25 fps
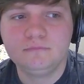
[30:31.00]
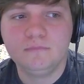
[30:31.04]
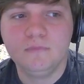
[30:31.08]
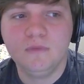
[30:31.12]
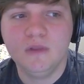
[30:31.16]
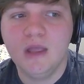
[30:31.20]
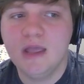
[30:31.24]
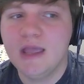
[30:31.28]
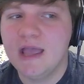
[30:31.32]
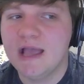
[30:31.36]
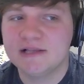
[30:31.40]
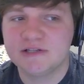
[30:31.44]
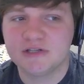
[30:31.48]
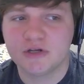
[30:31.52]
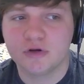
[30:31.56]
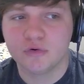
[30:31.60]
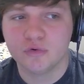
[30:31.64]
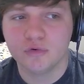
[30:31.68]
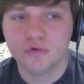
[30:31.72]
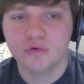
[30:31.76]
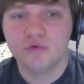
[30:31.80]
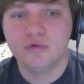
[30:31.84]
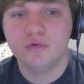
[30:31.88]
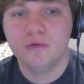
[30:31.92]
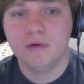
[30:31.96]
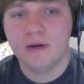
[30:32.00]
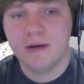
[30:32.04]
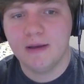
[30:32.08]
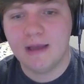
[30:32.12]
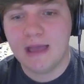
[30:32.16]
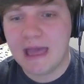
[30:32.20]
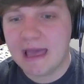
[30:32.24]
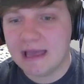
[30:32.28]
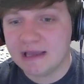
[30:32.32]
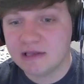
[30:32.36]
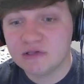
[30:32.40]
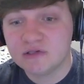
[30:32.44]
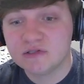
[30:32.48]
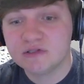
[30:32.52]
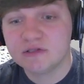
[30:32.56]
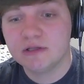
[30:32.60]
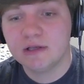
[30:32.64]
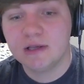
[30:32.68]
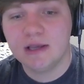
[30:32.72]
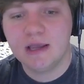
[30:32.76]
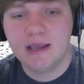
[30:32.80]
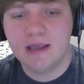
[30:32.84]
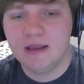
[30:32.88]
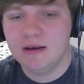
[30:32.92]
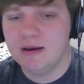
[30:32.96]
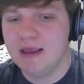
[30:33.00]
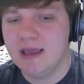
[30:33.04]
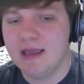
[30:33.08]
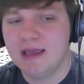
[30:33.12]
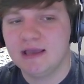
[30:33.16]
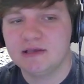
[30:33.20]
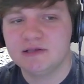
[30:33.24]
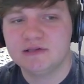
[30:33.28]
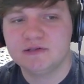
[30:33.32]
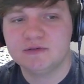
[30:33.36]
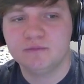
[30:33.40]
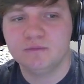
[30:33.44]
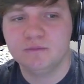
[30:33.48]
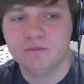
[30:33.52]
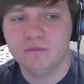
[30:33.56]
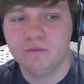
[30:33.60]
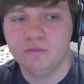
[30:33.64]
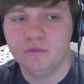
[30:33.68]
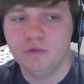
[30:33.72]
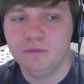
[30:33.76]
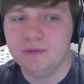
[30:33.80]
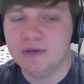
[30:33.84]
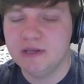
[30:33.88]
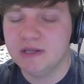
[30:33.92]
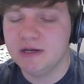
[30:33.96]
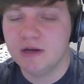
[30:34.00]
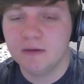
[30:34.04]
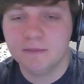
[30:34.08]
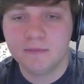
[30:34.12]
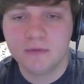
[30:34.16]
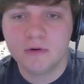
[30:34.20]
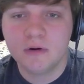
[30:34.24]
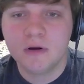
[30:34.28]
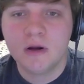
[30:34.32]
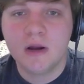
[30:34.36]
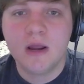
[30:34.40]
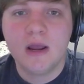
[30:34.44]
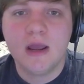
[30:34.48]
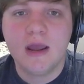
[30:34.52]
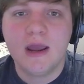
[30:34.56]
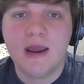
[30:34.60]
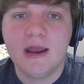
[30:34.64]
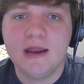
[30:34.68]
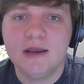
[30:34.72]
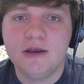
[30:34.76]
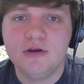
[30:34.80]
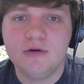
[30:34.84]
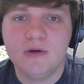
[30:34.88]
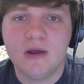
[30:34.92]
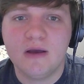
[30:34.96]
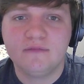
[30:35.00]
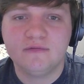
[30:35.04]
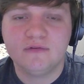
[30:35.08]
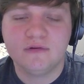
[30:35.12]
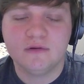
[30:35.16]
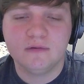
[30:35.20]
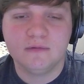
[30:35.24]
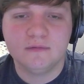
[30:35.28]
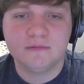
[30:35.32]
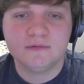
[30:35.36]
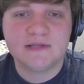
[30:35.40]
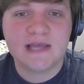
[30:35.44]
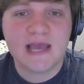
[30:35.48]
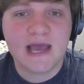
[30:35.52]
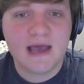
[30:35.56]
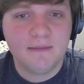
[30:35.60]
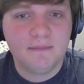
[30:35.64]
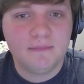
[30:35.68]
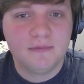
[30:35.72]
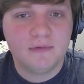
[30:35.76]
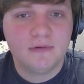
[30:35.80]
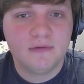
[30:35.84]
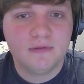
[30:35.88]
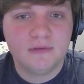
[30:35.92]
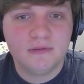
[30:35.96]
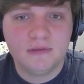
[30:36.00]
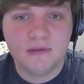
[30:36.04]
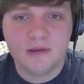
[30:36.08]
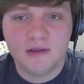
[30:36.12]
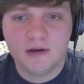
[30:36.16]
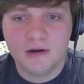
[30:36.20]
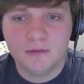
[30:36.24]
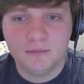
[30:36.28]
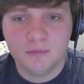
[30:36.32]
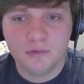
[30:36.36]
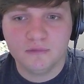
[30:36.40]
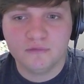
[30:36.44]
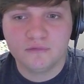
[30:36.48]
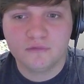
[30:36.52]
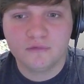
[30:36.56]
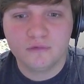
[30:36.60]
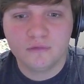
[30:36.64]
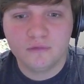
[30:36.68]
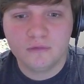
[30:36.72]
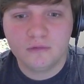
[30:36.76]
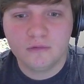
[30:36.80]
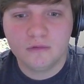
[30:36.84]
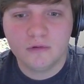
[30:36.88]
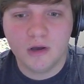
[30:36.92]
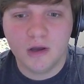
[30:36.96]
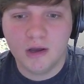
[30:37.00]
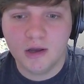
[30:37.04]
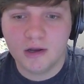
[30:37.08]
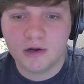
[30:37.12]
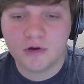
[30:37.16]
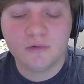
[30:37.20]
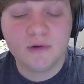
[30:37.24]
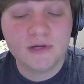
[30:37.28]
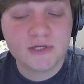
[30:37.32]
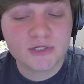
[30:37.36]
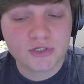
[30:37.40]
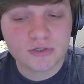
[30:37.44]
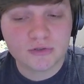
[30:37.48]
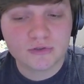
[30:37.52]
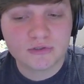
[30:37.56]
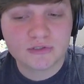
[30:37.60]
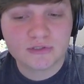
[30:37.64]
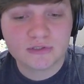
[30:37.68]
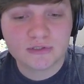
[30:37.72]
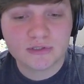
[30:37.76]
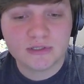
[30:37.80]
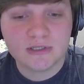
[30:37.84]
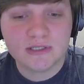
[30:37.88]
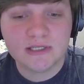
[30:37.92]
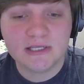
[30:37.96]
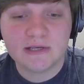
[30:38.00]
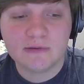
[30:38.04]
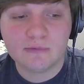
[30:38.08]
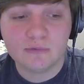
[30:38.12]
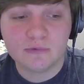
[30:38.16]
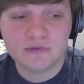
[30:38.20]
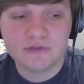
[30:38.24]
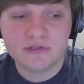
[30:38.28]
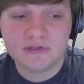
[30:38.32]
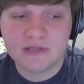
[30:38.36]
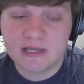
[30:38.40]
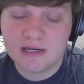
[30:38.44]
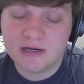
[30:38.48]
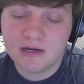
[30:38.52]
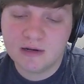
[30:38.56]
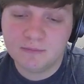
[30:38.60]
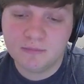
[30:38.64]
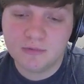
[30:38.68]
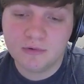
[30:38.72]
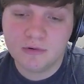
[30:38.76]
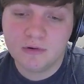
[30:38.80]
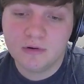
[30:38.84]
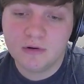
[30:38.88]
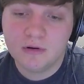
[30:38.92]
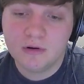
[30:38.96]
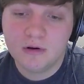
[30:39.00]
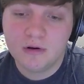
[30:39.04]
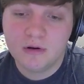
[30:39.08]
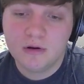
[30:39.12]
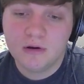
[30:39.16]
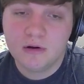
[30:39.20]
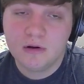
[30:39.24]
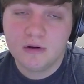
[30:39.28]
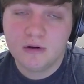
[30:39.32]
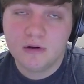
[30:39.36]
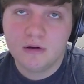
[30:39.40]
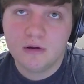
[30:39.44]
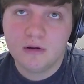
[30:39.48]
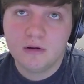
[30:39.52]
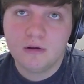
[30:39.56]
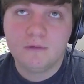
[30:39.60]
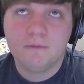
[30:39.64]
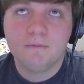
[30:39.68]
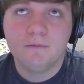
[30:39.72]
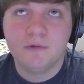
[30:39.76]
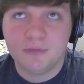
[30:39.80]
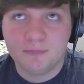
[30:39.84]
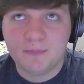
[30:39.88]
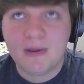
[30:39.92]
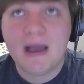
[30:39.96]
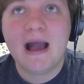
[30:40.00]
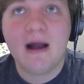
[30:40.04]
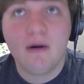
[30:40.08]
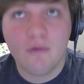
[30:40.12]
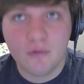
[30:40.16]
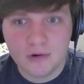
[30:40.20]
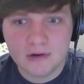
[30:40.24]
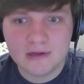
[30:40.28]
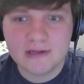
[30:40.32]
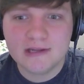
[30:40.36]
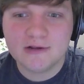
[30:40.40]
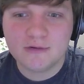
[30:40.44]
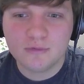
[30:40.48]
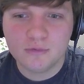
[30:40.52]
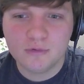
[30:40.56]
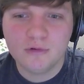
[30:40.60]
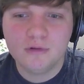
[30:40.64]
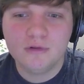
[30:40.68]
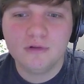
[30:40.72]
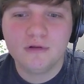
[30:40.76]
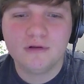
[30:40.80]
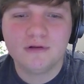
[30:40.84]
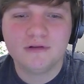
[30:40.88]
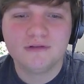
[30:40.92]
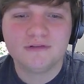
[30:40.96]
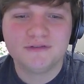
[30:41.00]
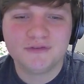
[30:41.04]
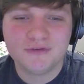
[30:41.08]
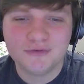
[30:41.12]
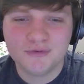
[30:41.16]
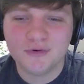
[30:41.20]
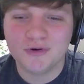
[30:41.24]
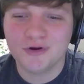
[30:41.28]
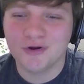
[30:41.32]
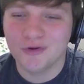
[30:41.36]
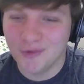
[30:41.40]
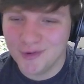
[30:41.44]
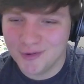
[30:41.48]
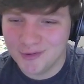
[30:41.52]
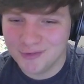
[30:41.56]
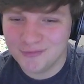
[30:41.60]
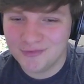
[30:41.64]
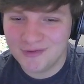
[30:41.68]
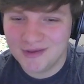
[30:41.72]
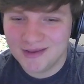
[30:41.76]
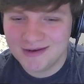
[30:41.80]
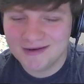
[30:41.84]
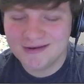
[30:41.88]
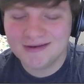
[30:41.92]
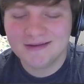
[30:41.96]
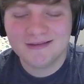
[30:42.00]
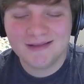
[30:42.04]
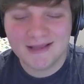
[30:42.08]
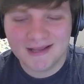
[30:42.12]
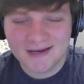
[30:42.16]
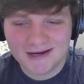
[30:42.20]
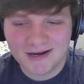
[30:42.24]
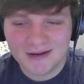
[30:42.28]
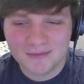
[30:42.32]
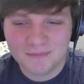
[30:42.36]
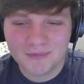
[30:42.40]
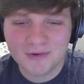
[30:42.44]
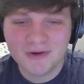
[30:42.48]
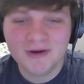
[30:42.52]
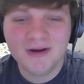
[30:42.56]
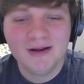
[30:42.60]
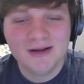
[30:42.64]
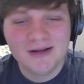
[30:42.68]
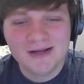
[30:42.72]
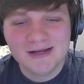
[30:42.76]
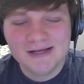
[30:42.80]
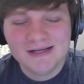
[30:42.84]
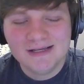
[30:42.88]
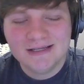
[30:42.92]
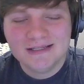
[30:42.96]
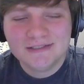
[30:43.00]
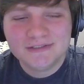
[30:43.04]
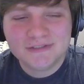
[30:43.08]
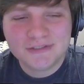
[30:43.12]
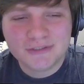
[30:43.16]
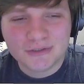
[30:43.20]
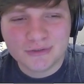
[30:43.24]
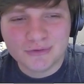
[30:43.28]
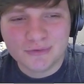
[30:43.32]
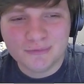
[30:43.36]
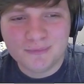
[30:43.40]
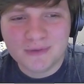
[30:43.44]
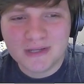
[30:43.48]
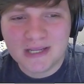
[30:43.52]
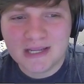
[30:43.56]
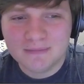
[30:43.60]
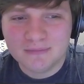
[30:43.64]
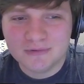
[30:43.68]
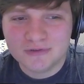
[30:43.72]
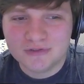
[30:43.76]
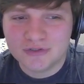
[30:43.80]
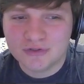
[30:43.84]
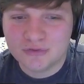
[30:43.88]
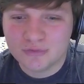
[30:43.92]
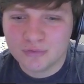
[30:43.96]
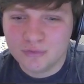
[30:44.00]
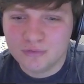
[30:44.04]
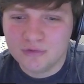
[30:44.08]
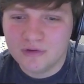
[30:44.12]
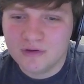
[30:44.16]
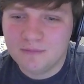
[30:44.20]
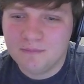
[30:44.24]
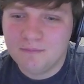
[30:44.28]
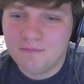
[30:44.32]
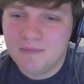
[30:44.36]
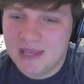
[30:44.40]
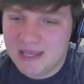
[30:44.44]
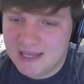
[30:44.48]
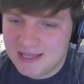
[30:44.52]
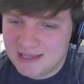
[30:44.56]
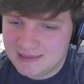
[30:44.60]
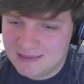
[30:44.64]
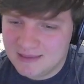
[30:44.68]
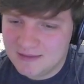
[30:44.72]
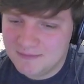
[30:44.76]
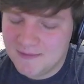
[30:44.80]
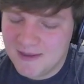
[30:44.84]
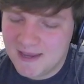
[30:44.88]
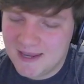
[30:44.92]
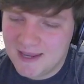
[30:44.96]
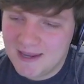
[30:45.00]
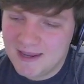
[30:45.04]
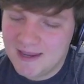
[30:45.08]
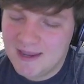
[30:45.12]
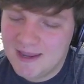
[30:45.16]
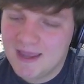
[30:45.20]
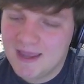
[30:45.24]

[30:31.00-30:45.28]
it has a crew X, and X will be a number, and you have to tap a number of creatures equal to that number, with power equal to or greater than that number, to be able to crew them, making them a